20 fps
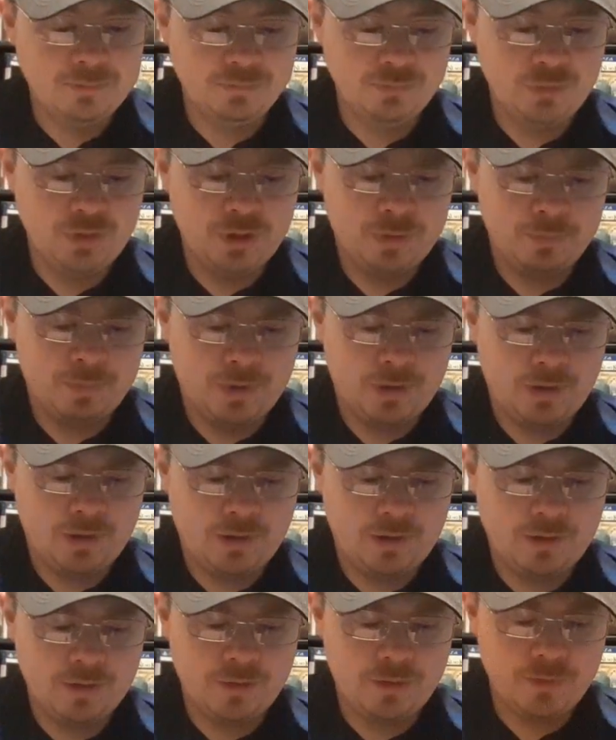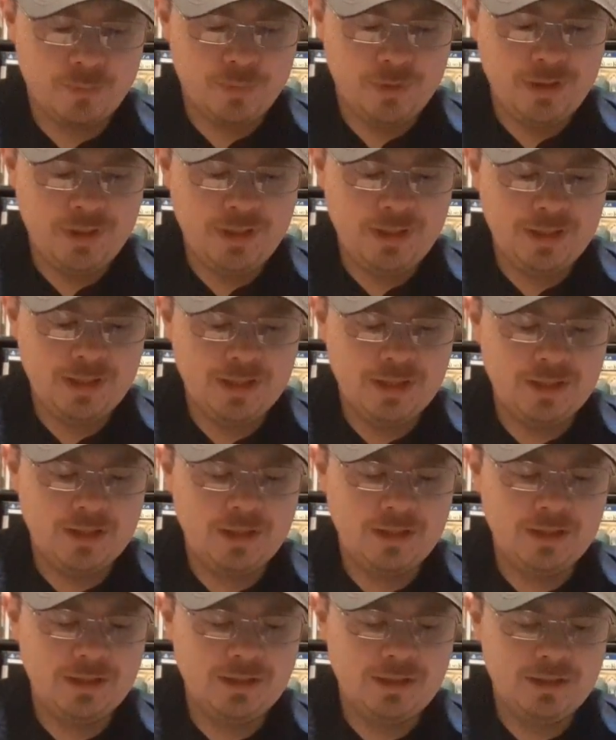Number 3
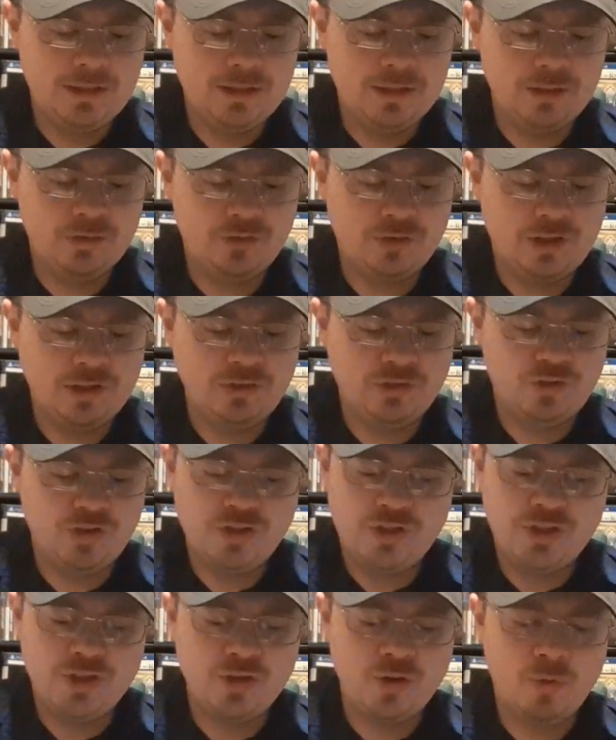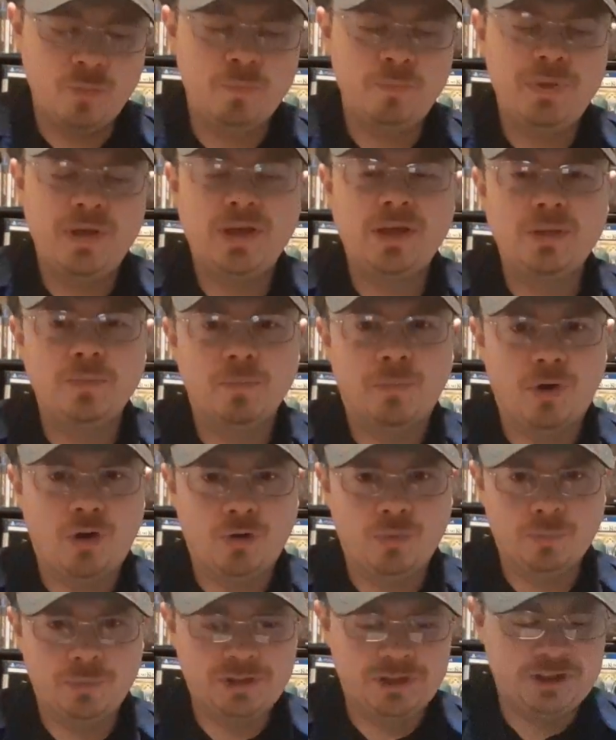is a digital
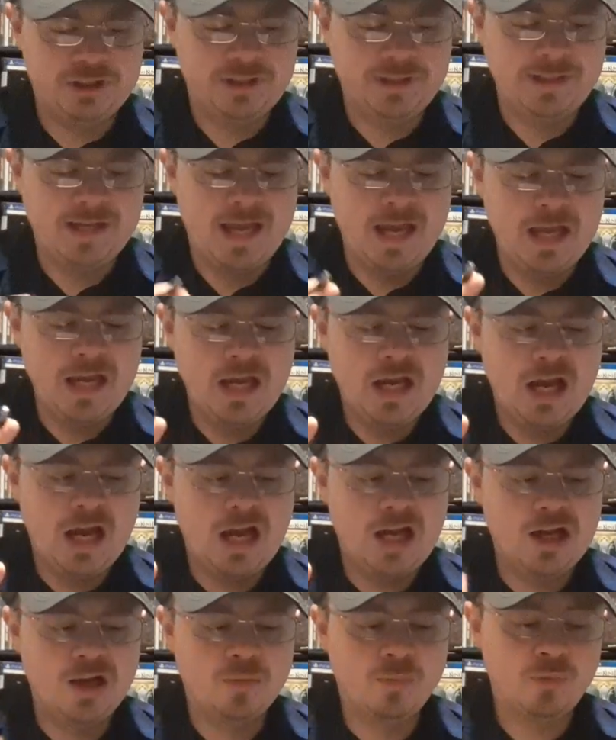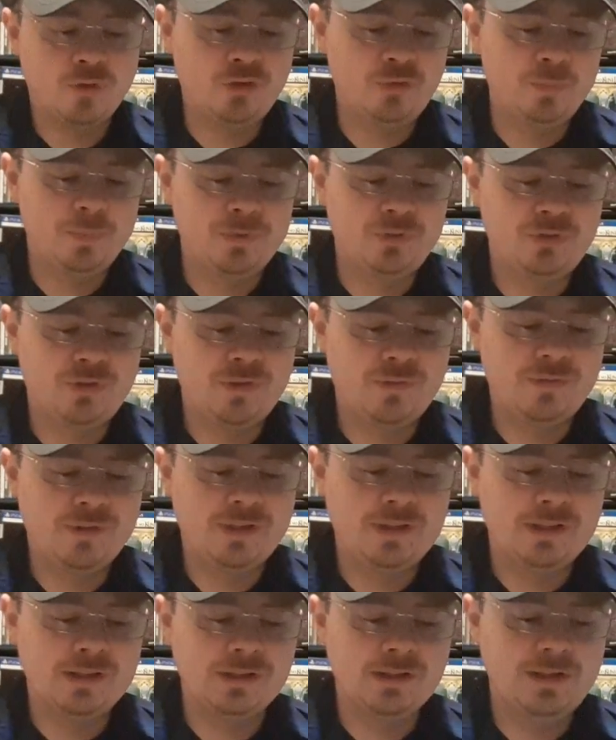pinball machine. More
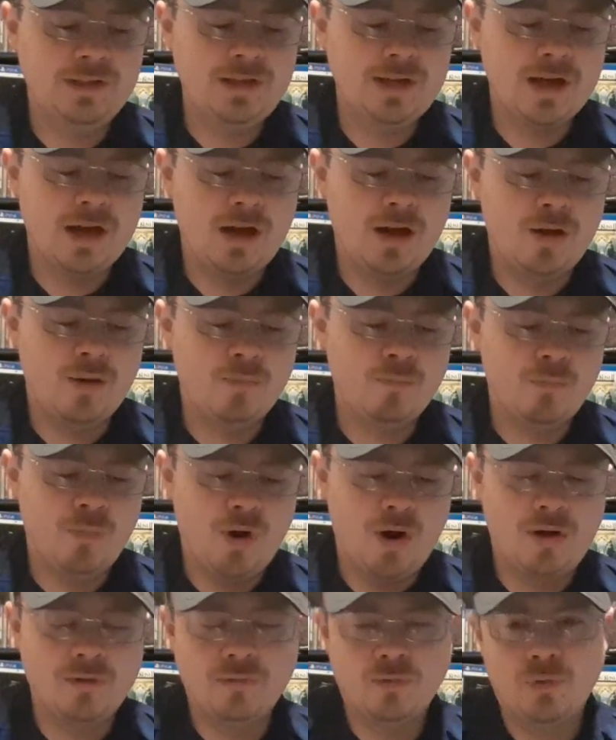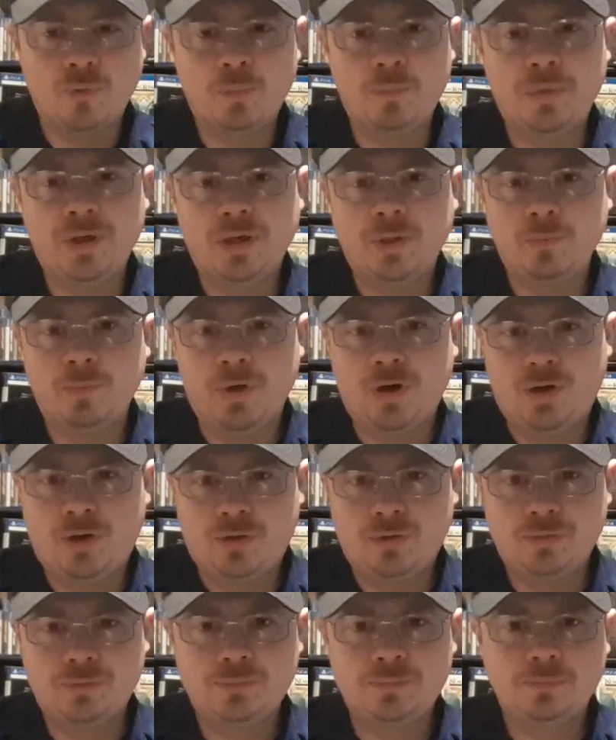specifically, a Marvel pinball
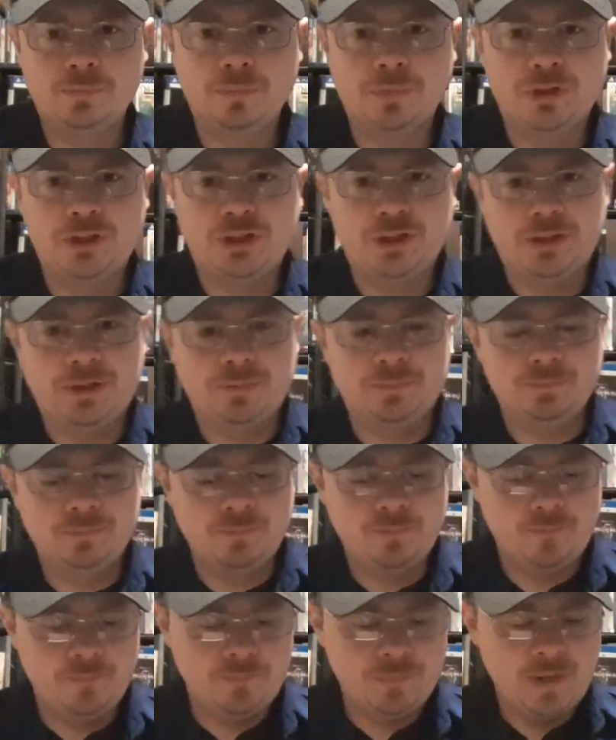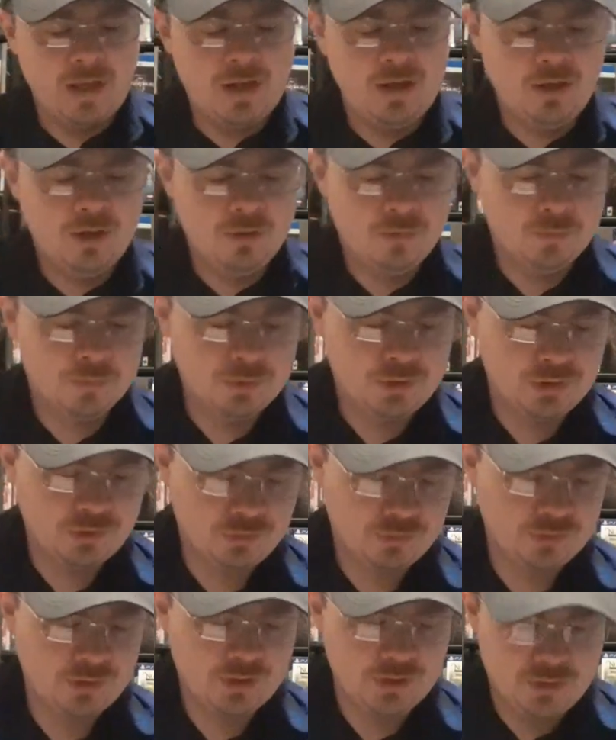machine, which
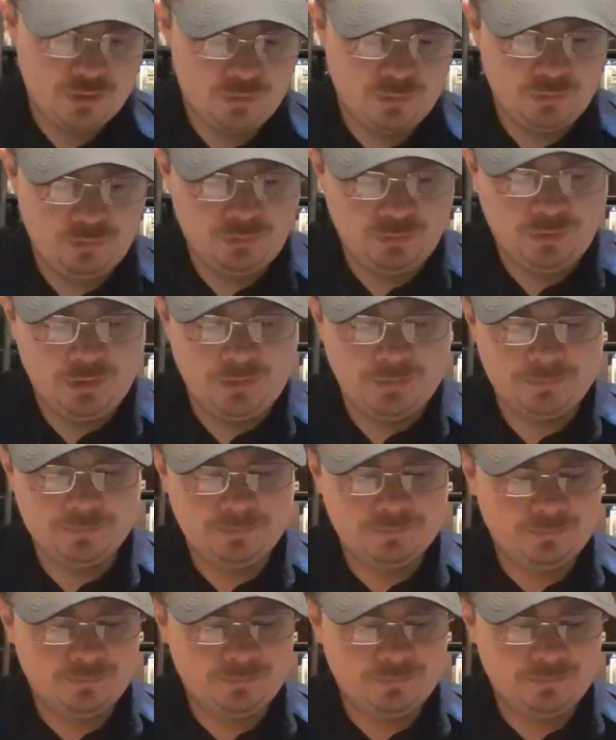is interesting.